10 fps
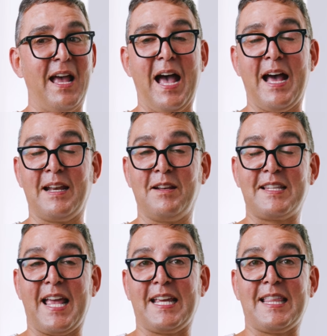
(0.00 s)
and
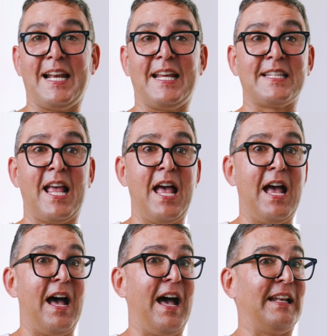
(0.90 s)
psychedelics.
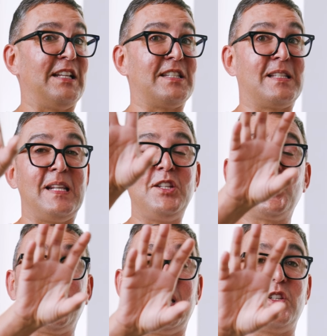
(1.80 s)
And it's
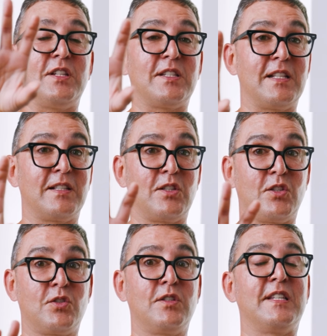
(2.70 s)
literally just the
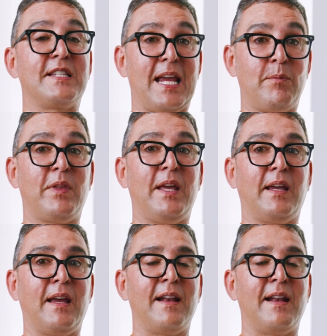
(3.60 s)
same thing.